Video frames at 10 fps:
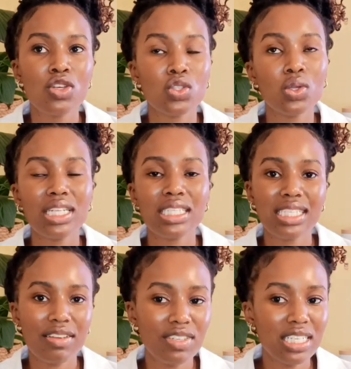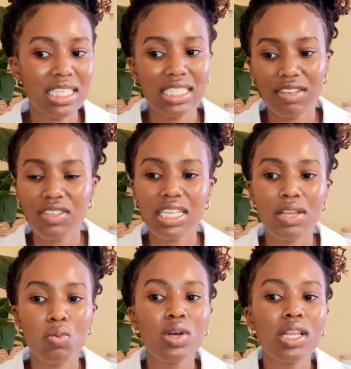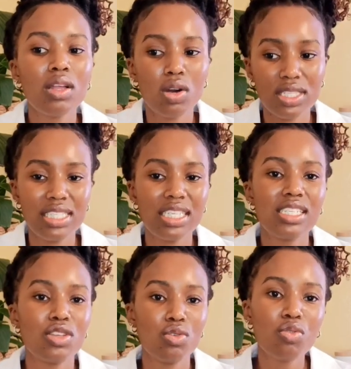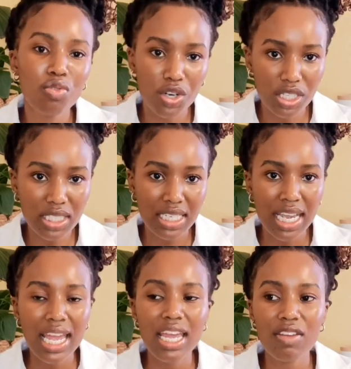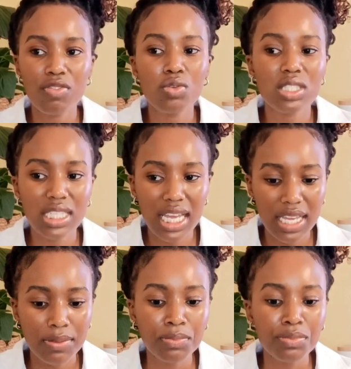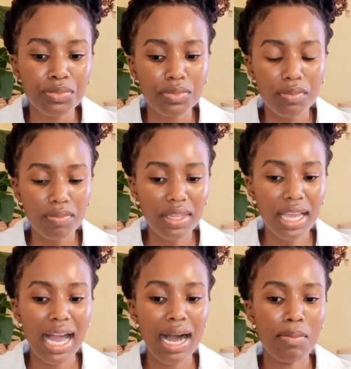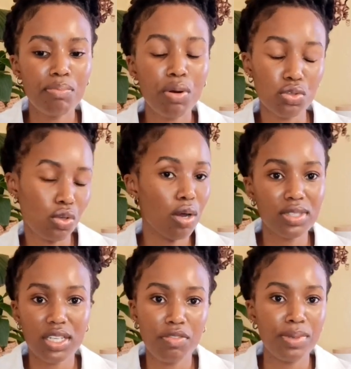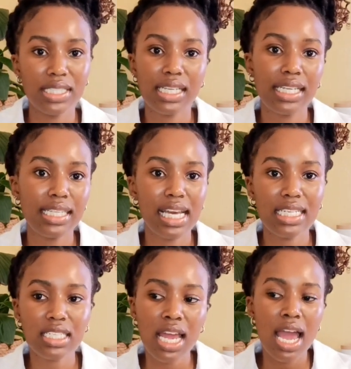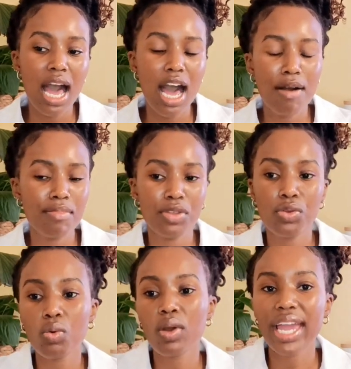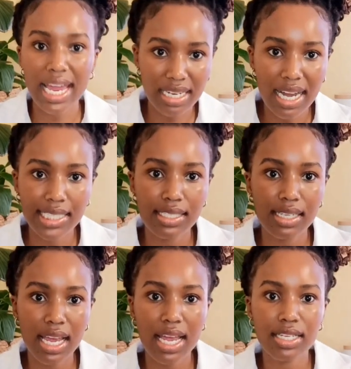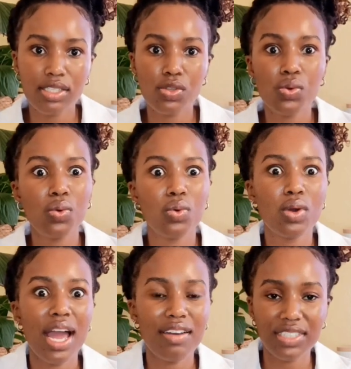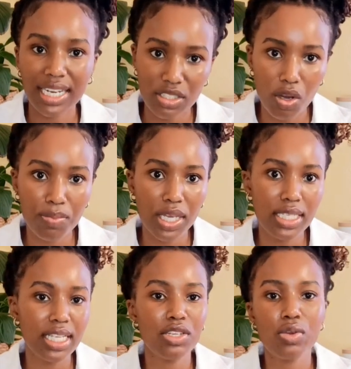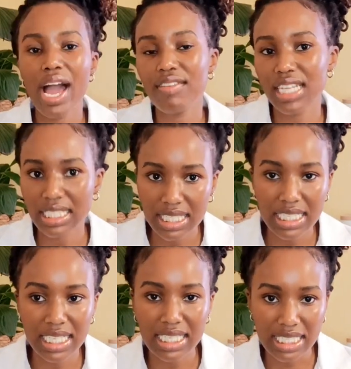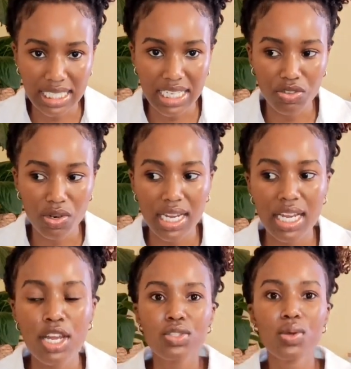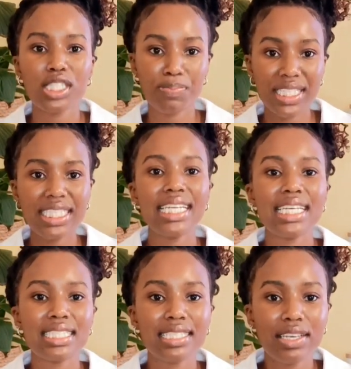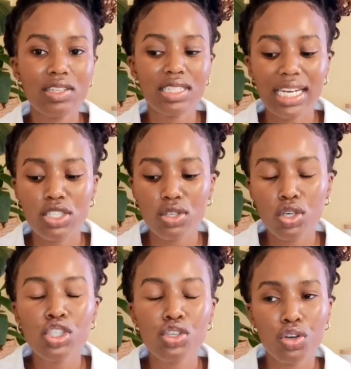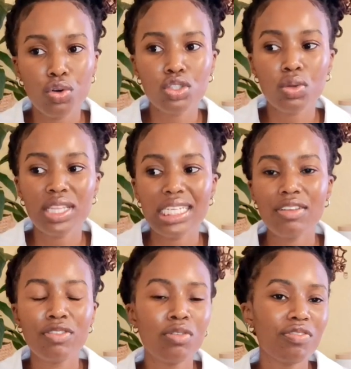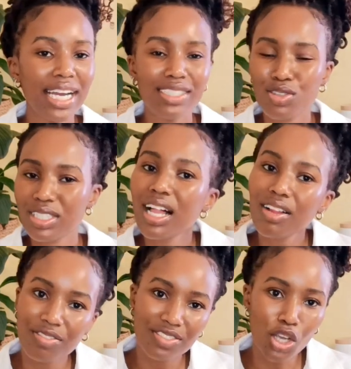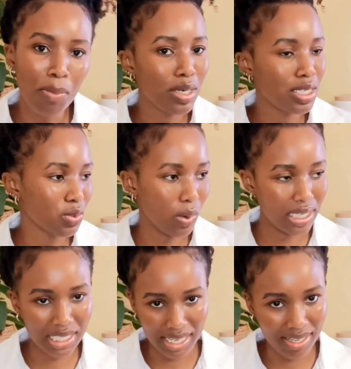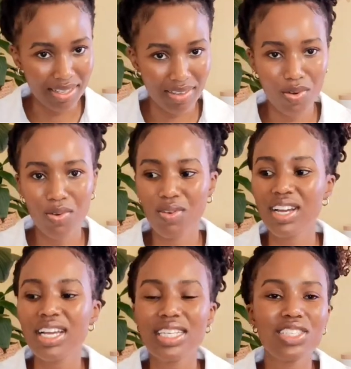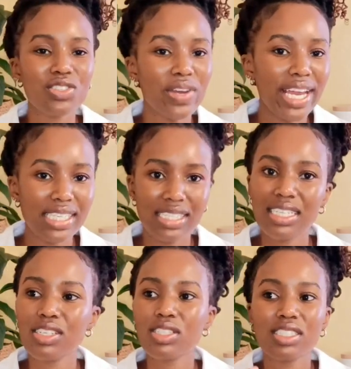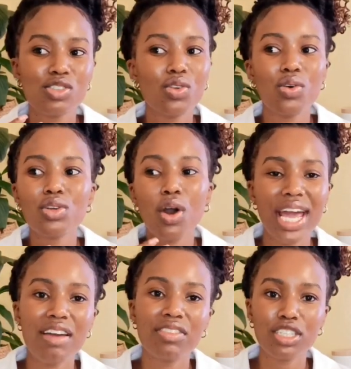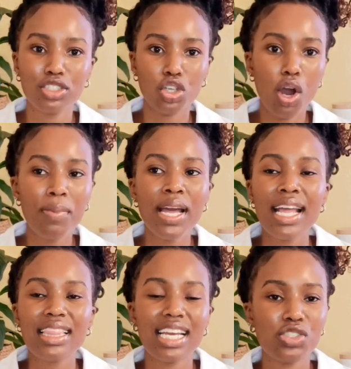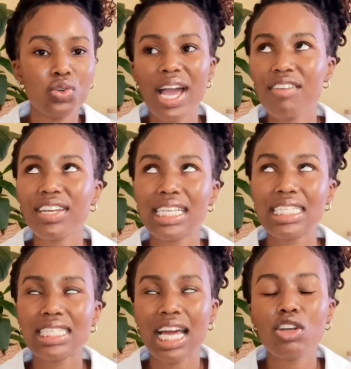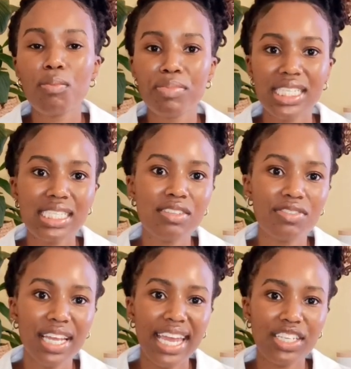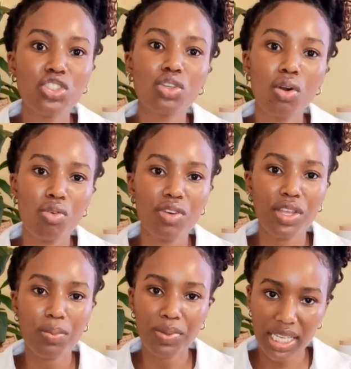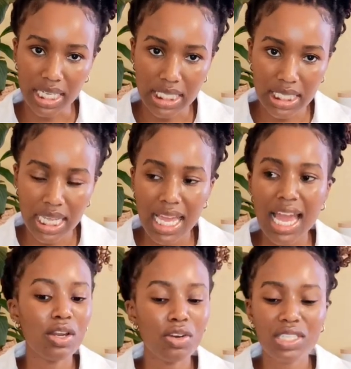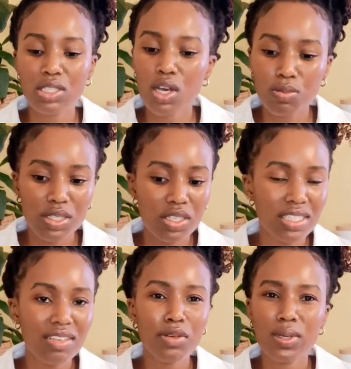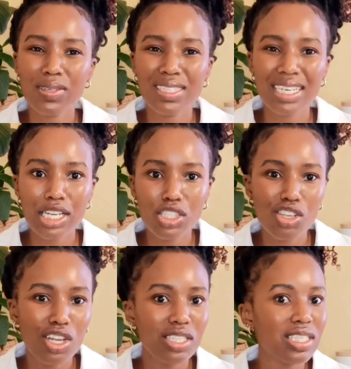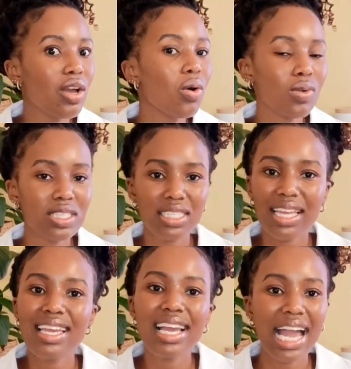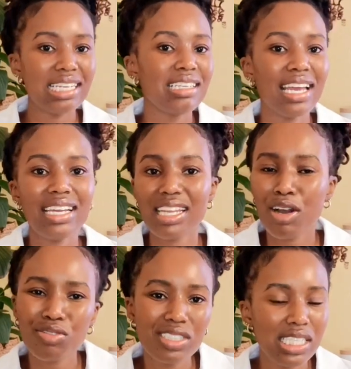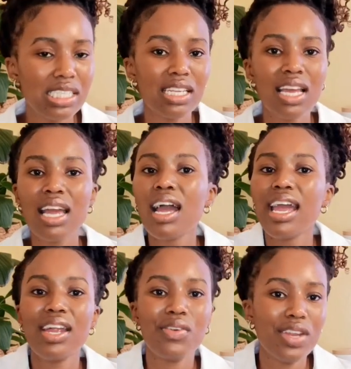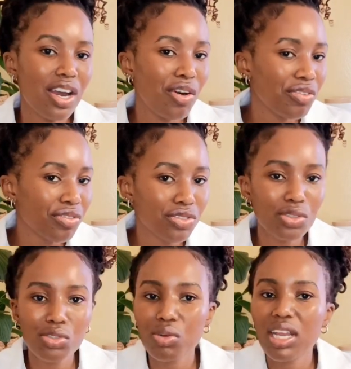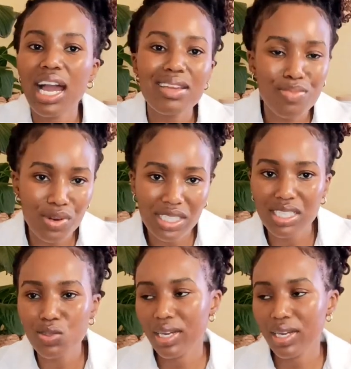So they'll definitely, definitely will consider you first if you say um, post comp stuff basically that um, you can cut and you have done ectopics and you have done seasons, etc. So it's basically a skill that is good to know so that if you find yourself jobless one day or stranded and, and you know not having a job, that you have at least that competitive edge over your peers. A lot of these hospitals, even when I was an intern, they always say Igaini area of need area of don't on high importance